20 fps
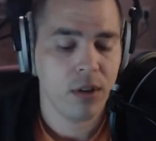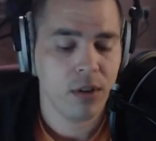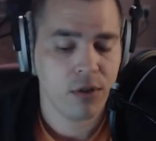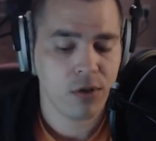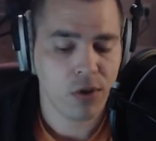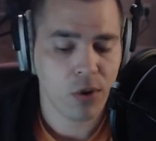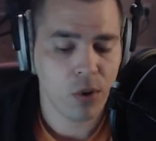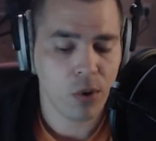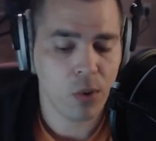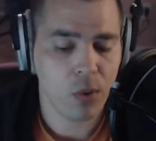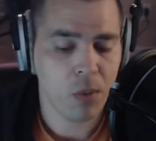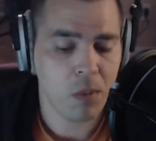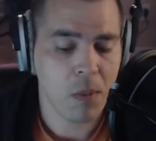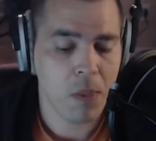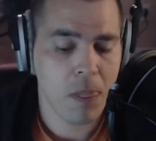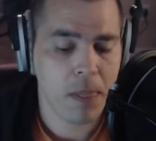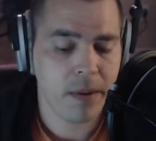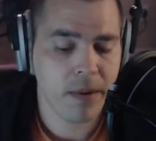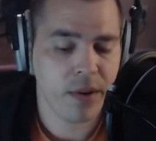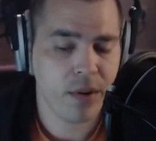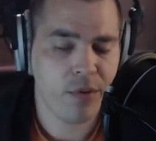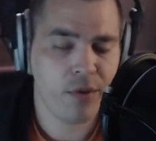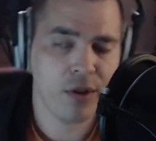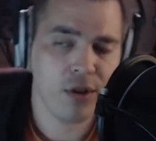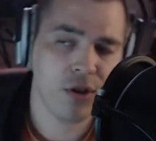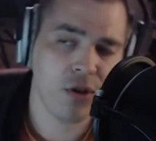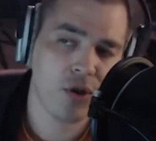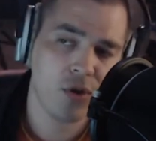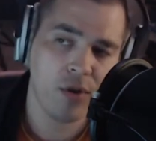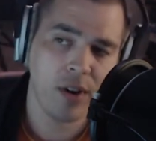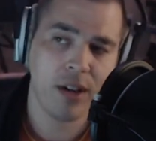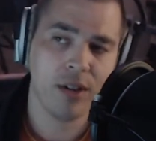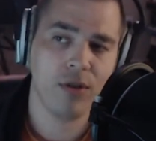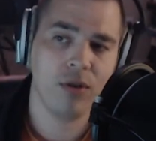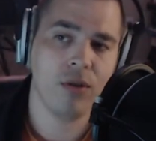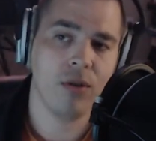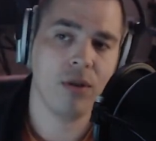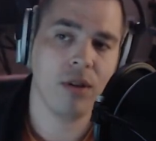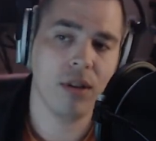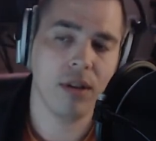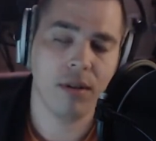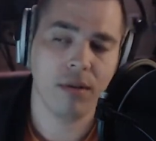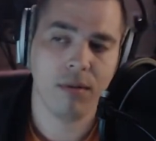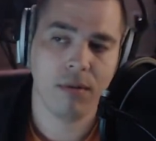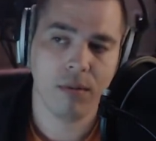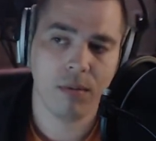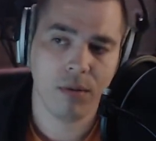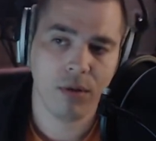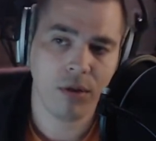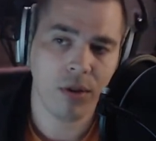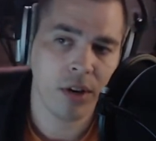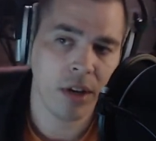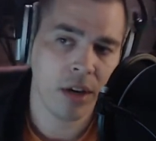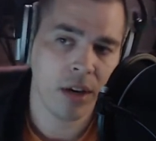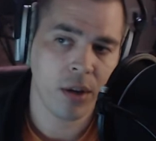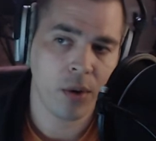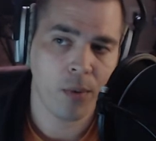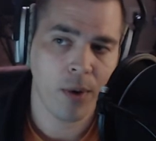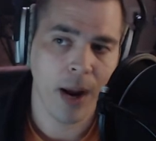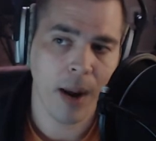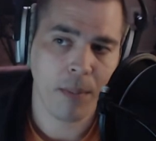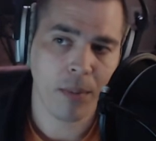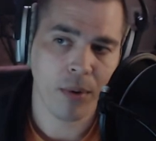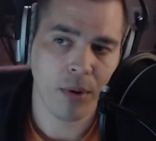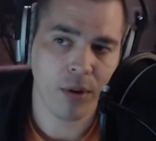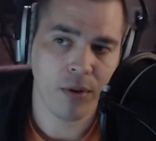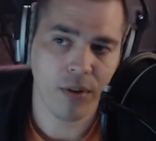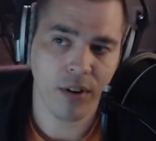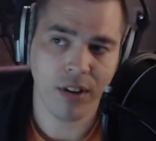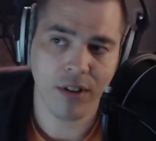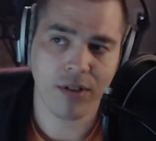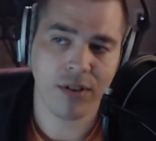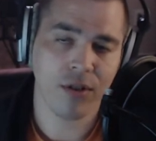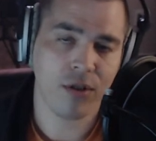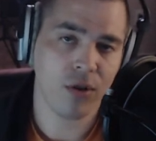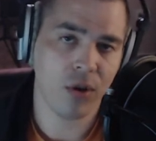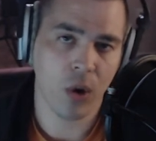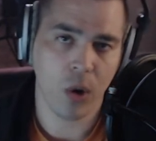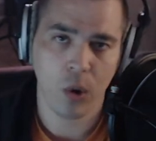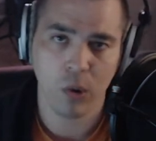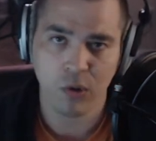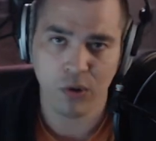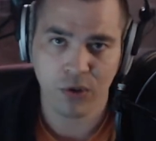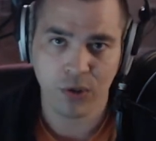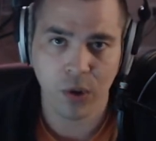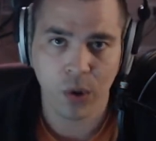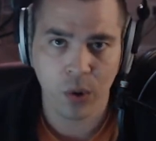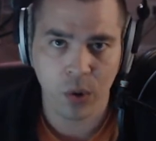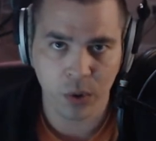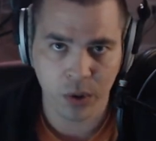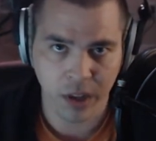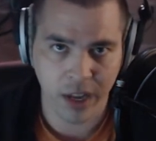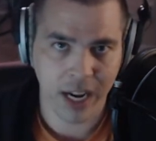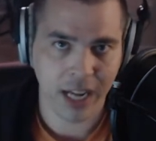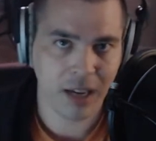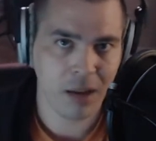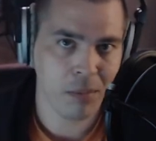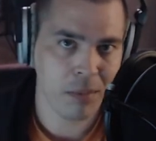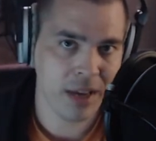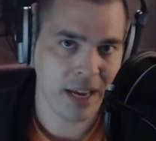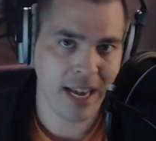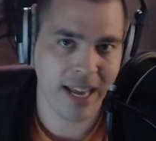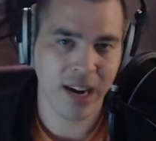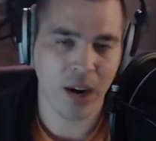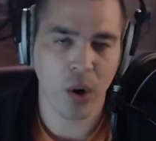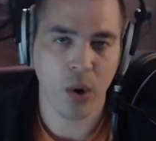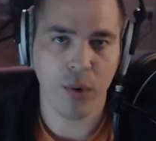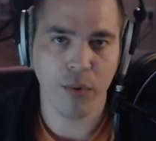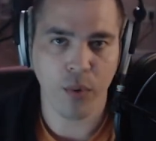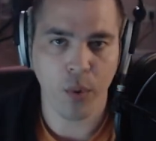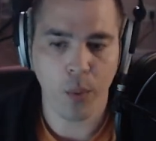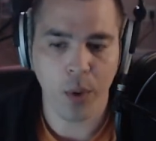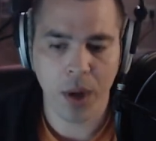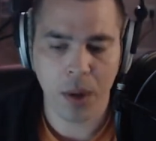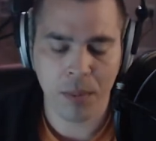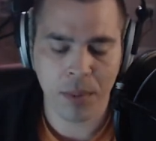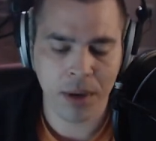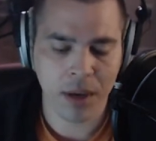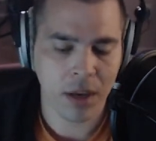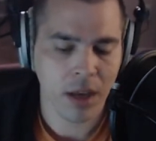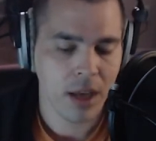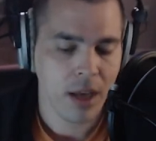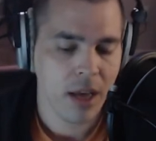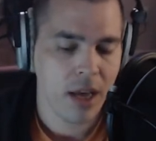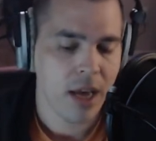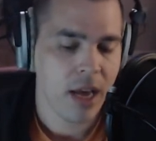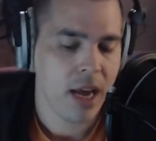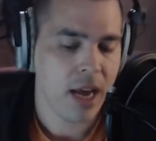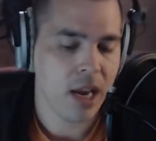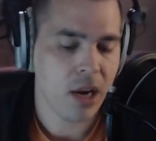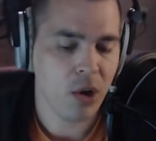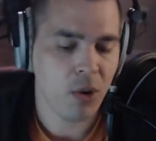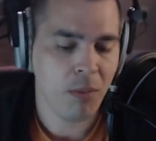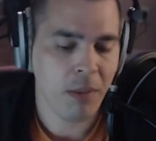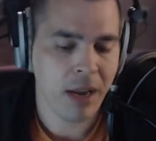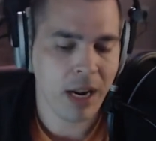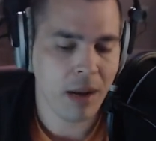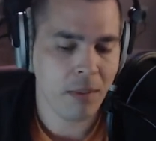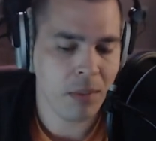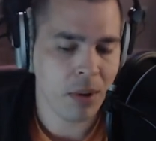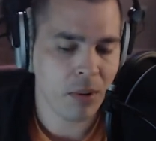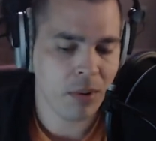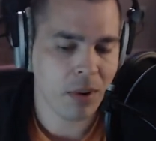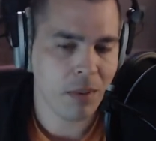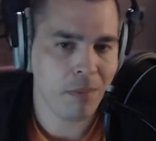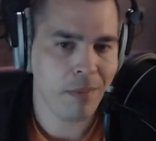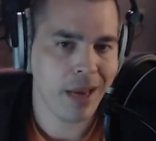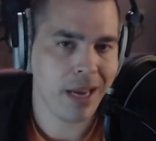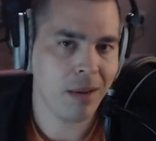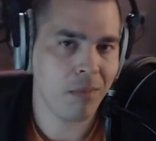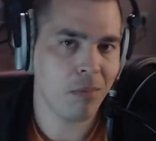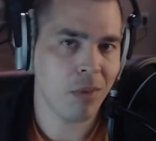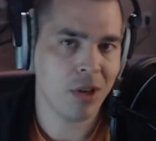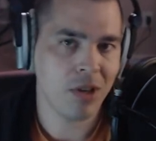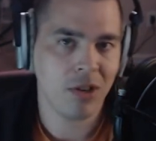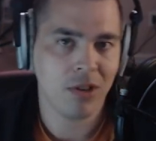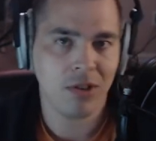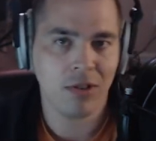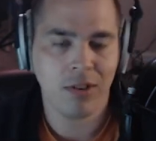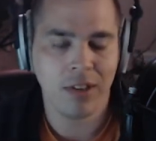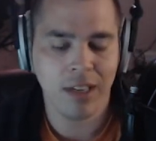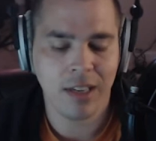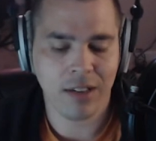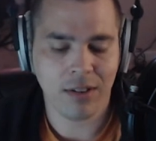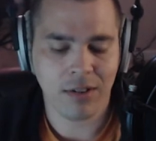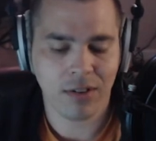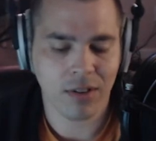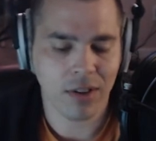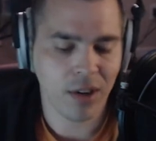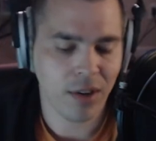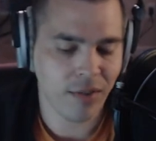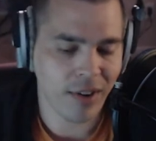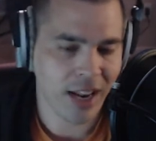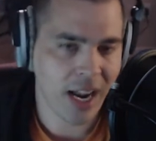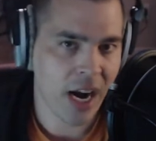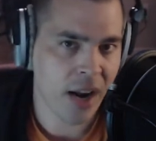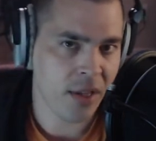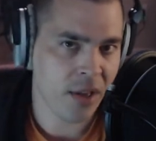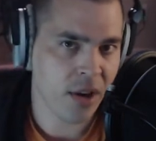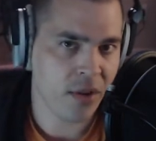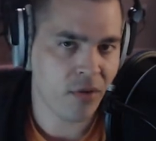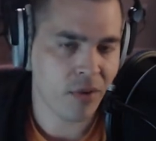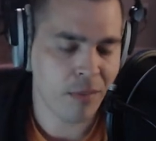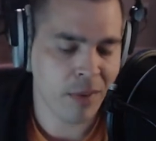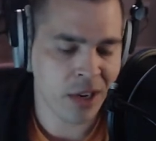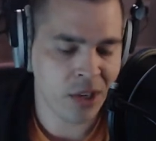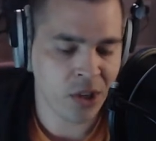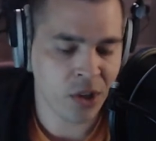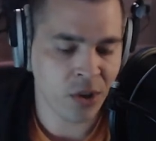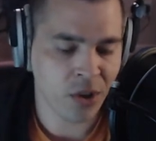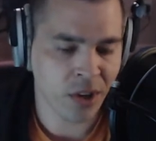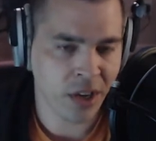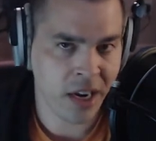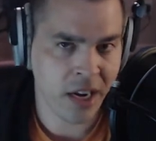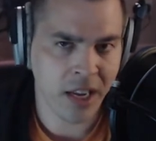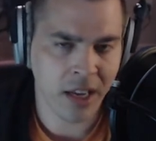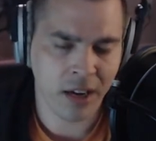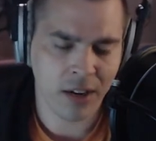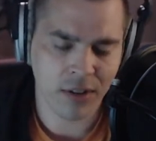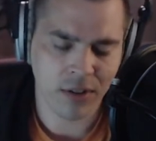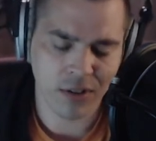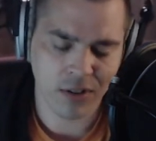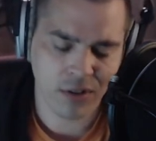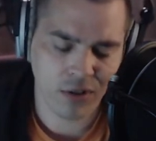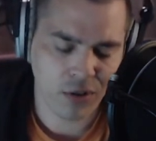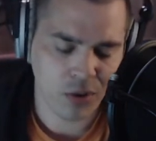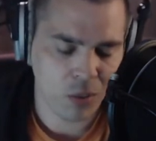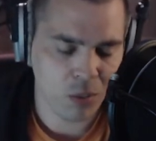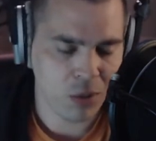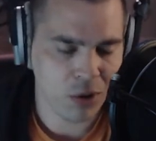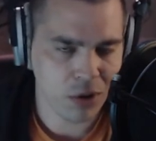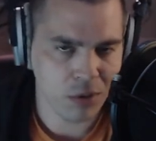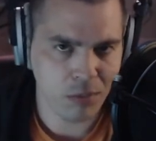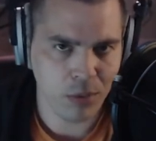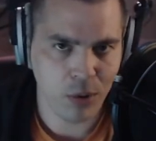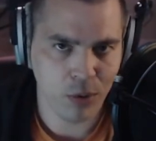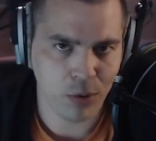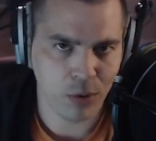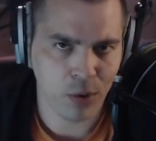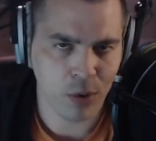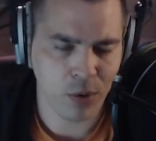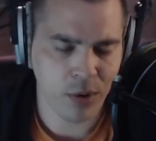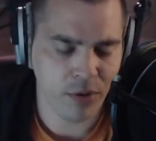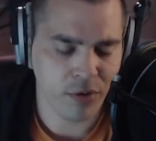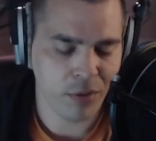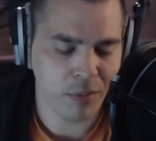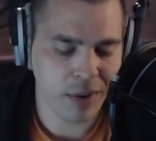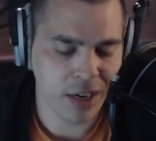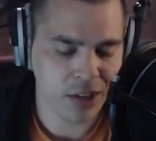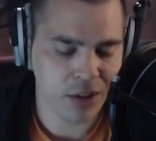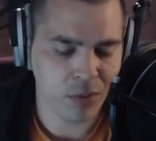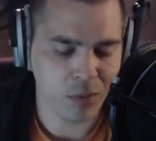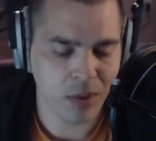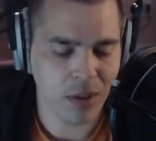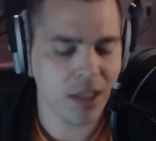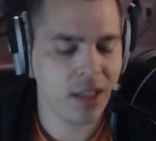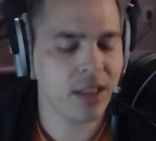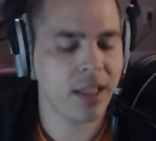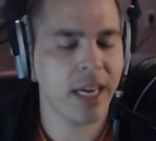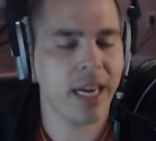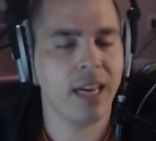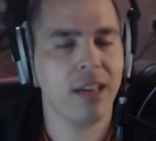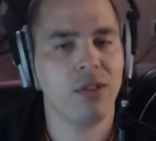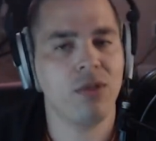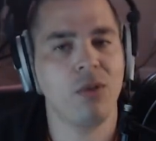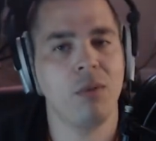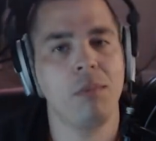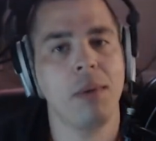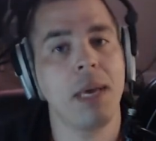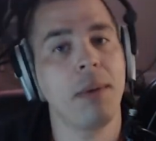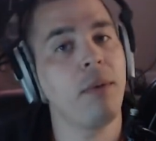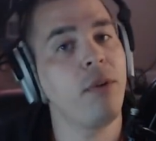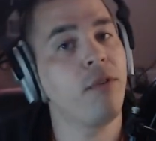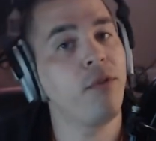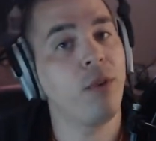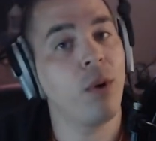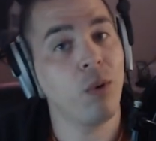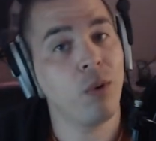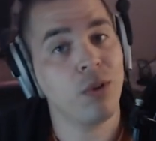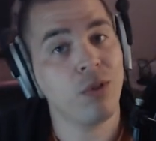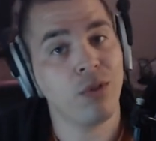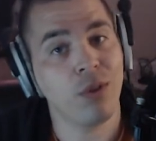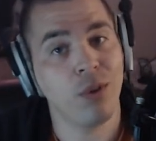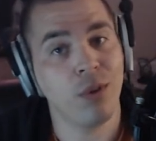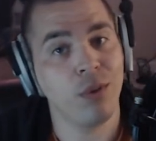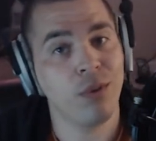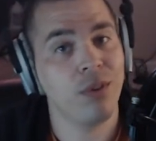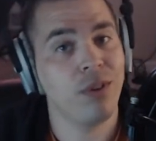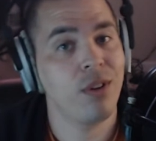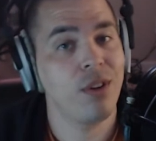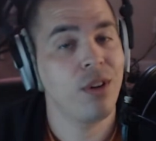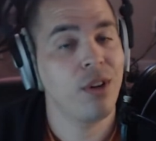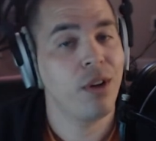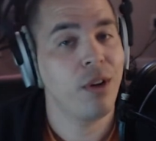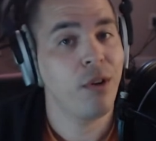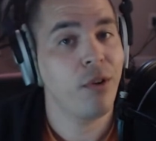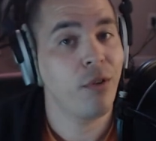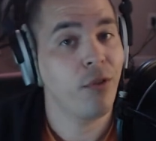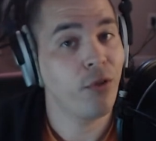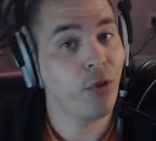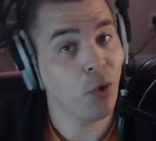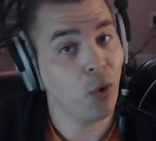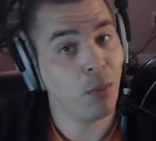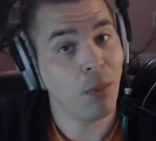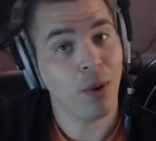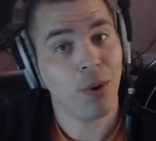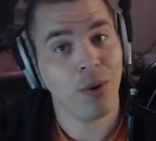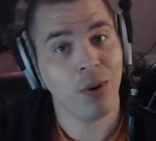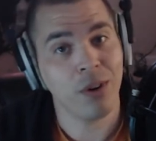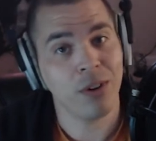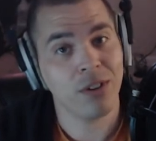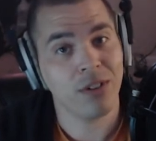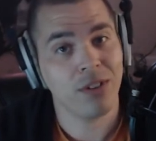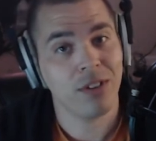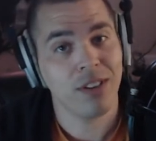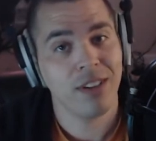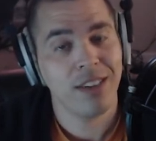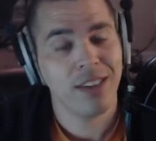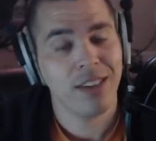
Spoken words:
So if you're just trying to study another rapper and you're listening to the whole song, then that can be kind of overwhelming, and you may not be able to make much sense of a lot of the information you're getting because there's so much musical information within that. So maybe focus on 4 bars.